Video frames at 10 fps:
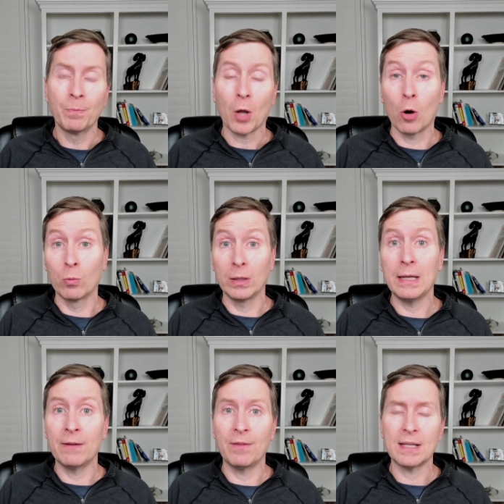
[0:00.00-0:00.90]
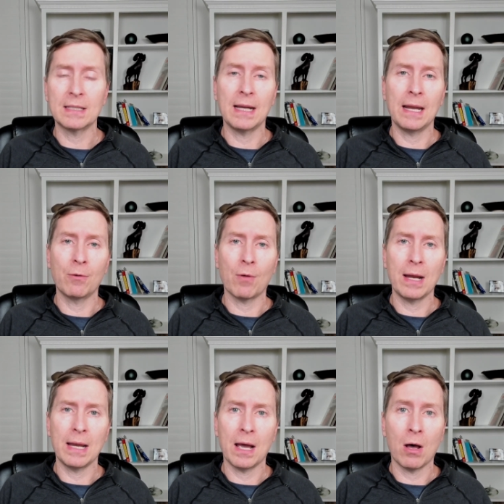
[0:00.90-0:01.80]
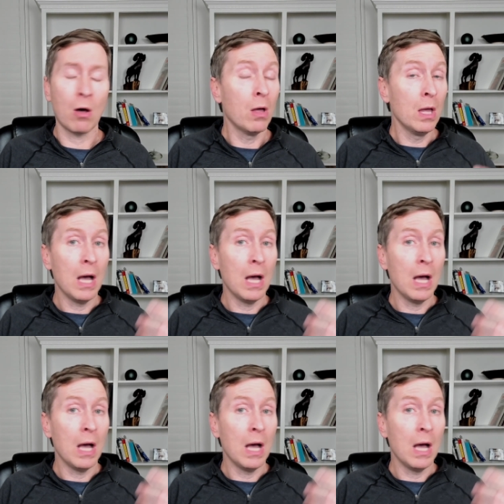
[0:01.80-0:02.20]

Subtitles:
are really investigating right now.